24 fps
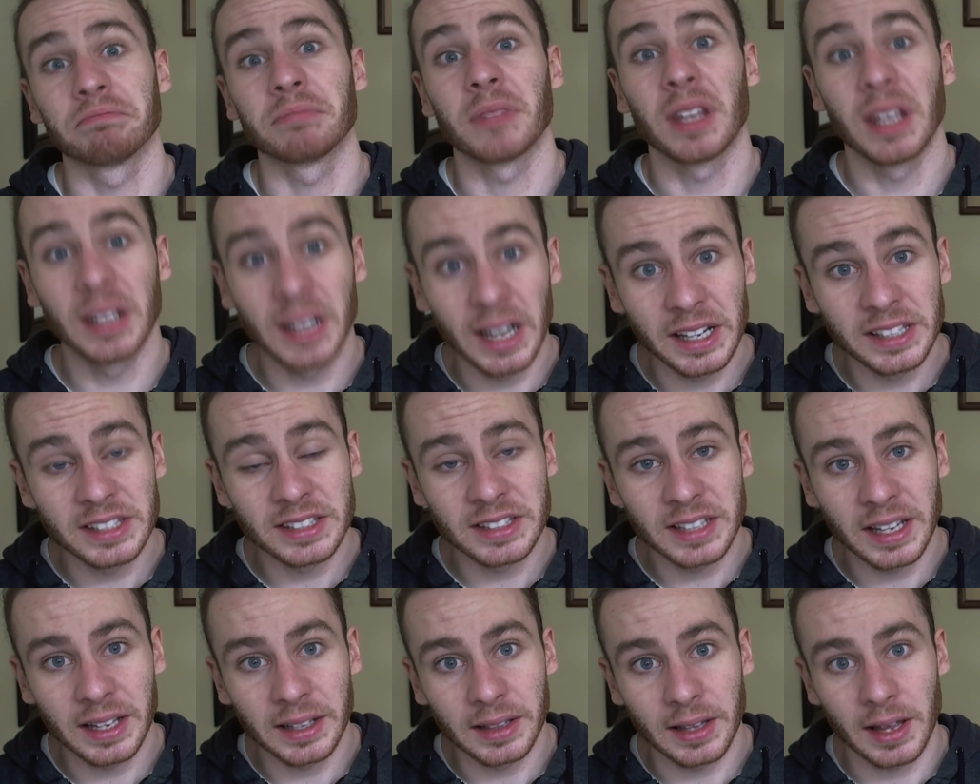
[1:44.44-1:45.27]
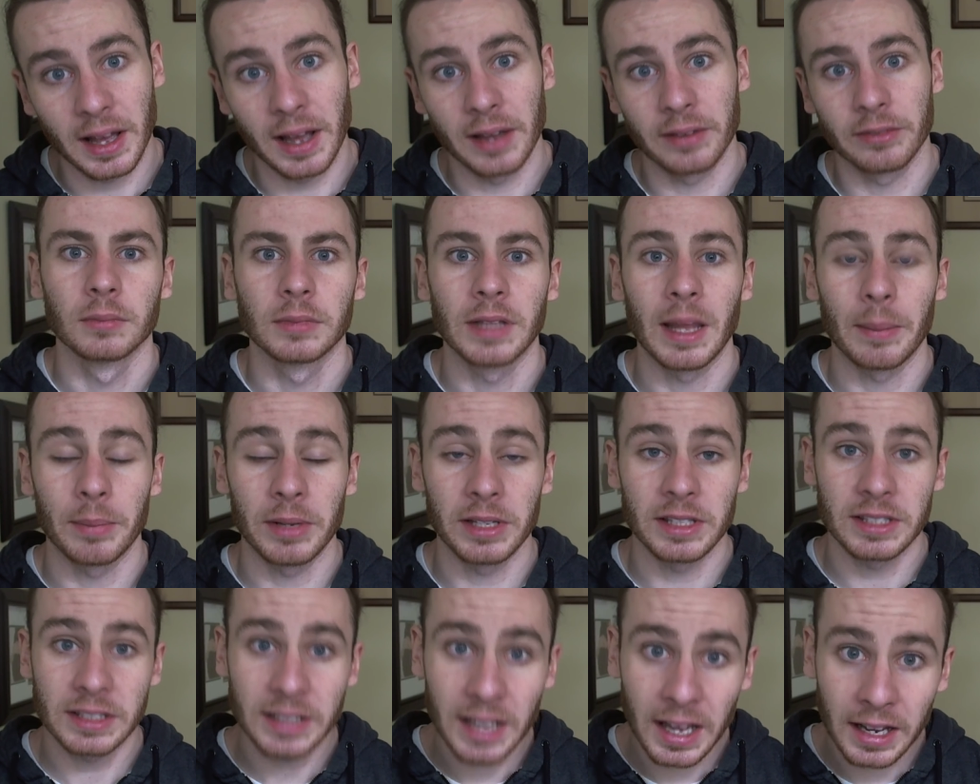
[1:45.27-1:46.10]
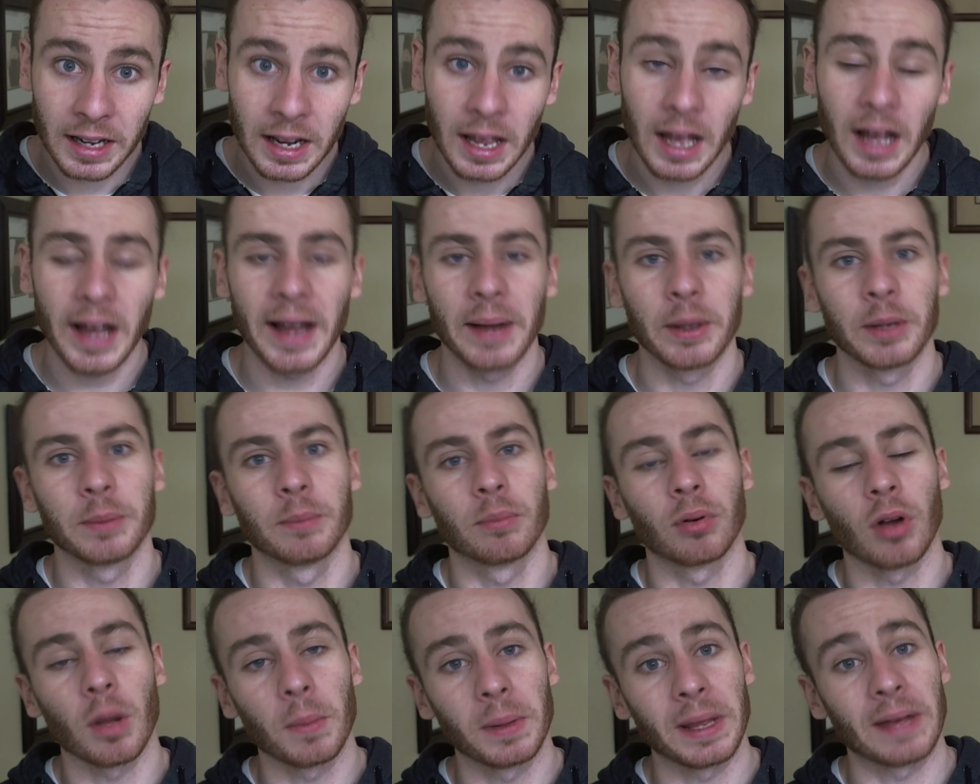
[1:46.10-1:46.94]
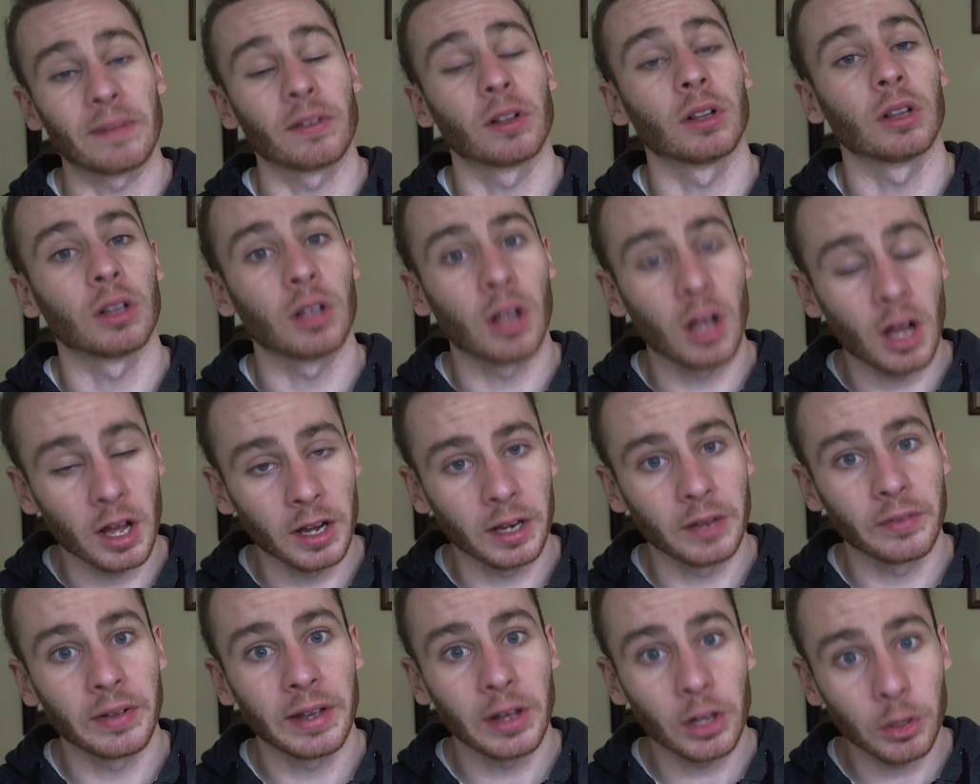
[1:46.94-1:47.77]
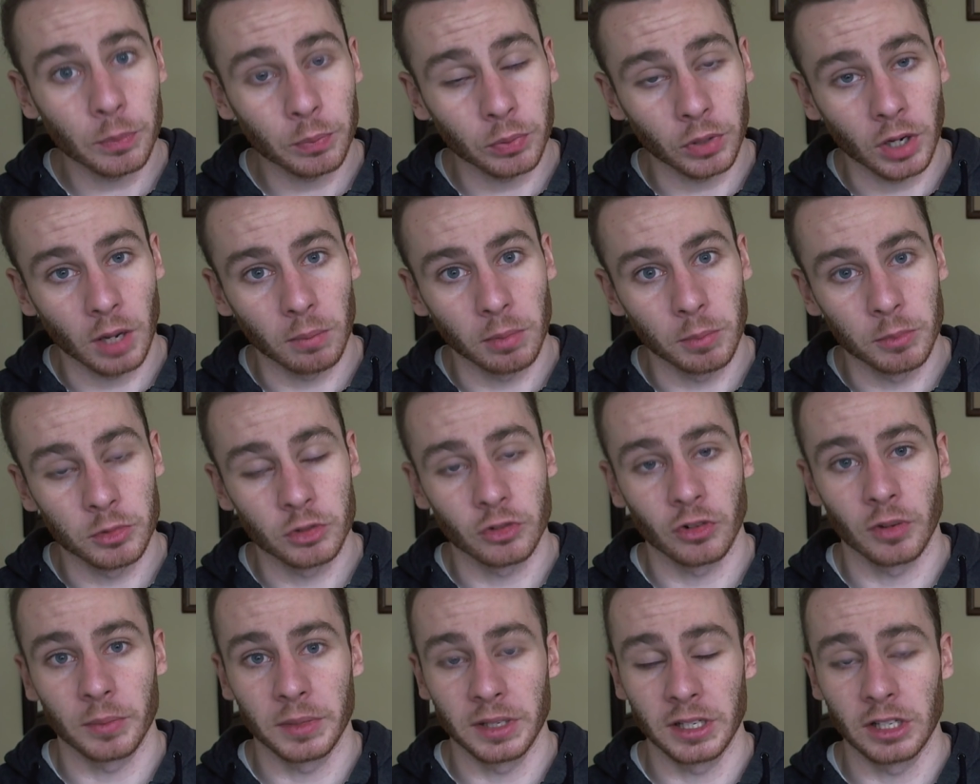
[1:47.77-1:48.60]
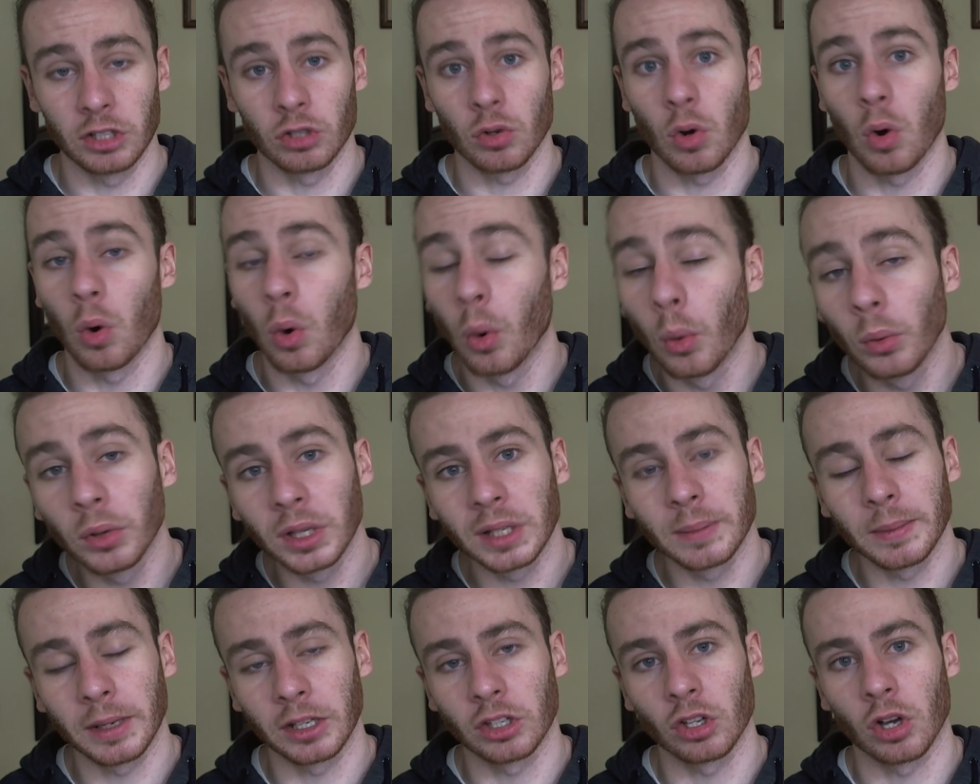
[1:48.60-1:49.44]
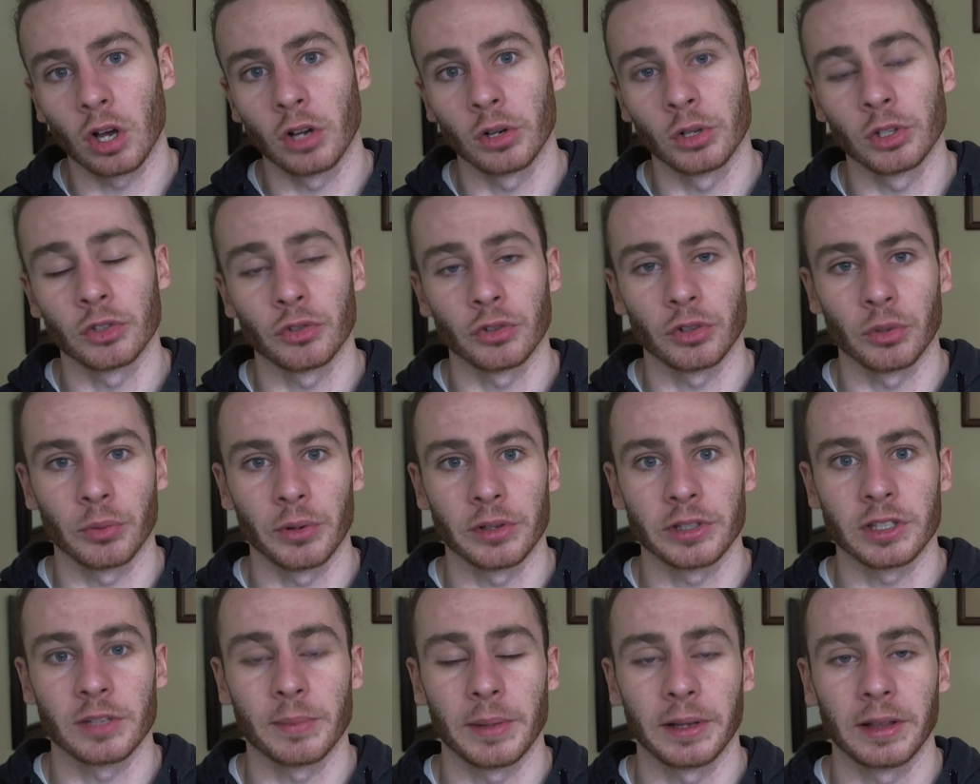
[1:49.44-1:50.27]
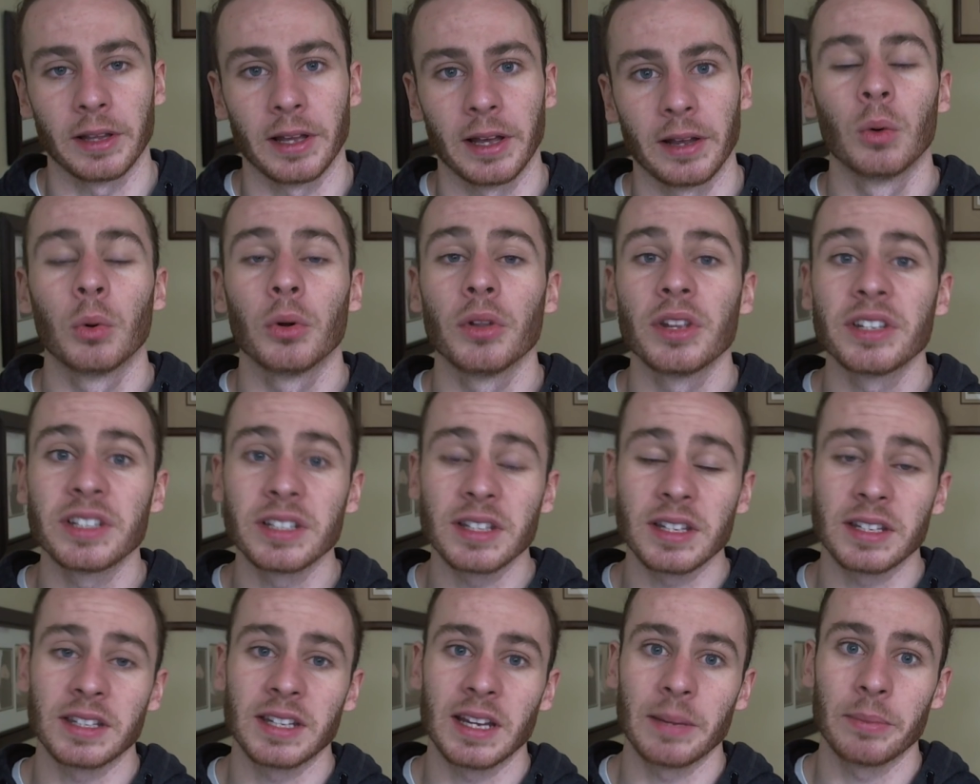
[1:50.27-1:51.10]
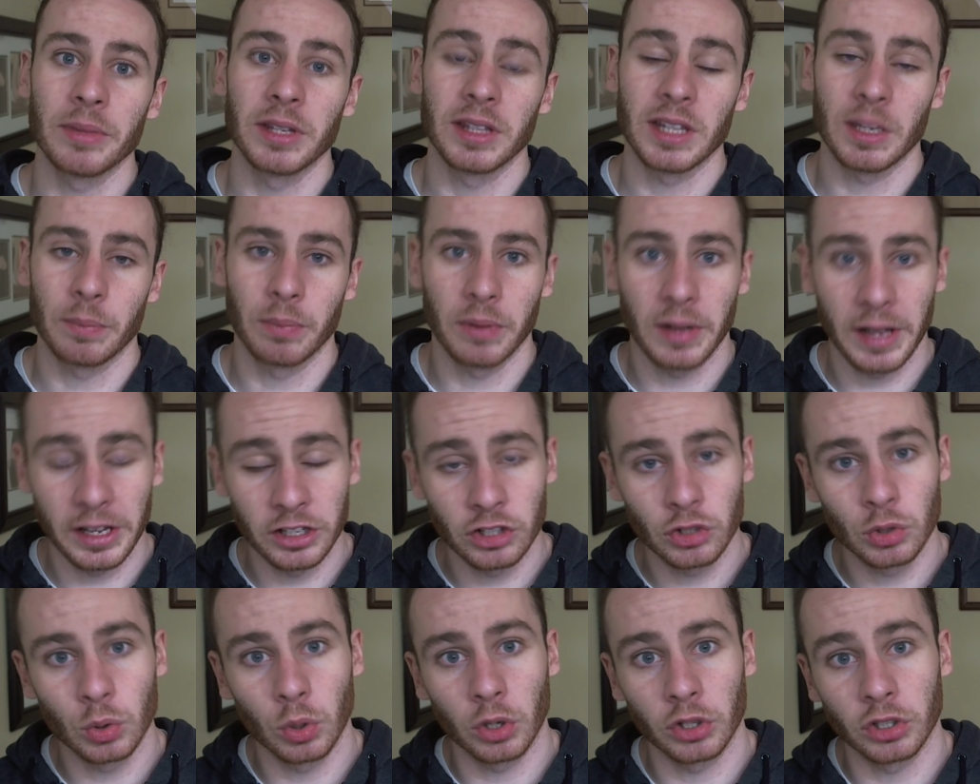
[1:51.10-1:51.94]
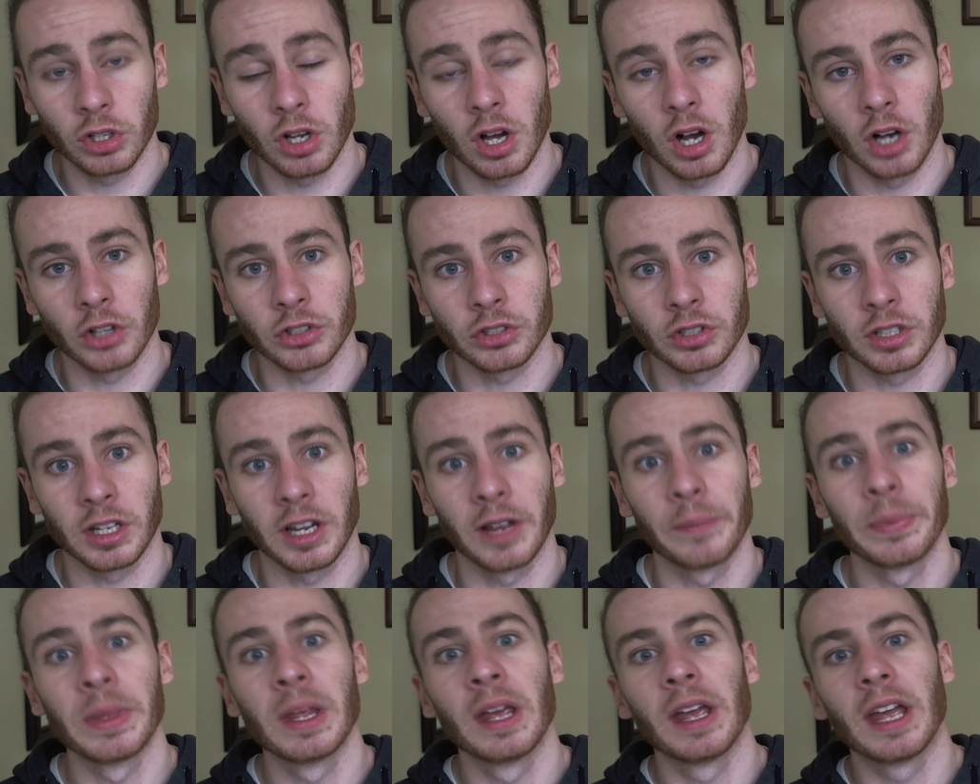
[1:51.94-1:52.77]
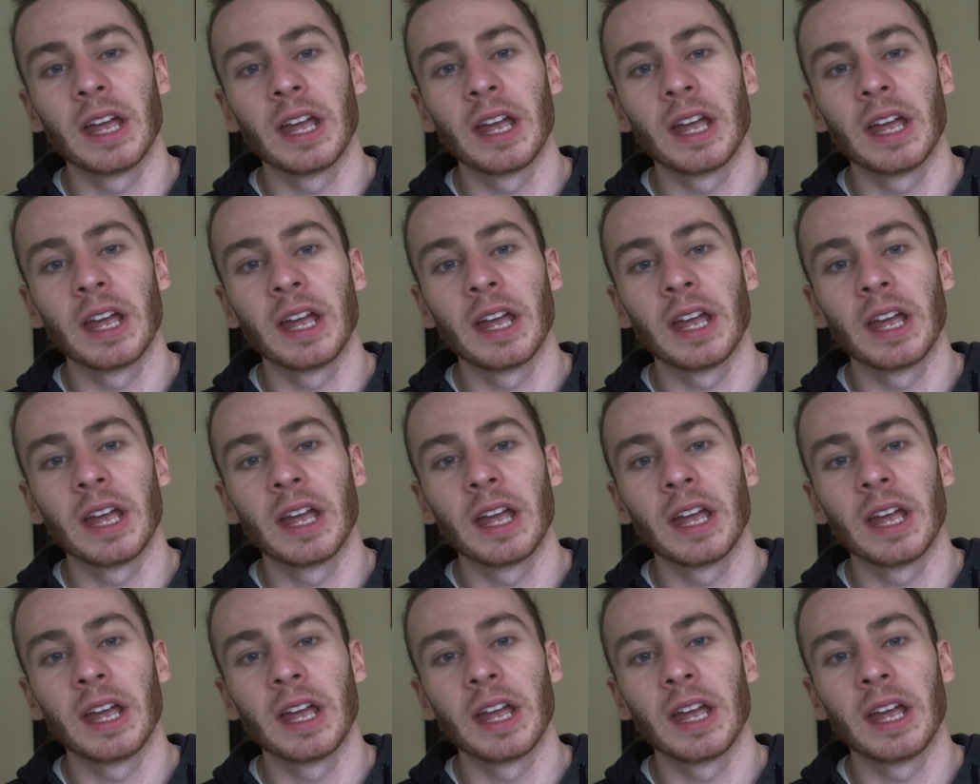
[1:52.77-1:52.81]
and I'd stay alive. That being said, I would probably have a lot of health problems from eating only McDonald's for the rest of my life. Well, this is the same thing that applies to our dogs, okay?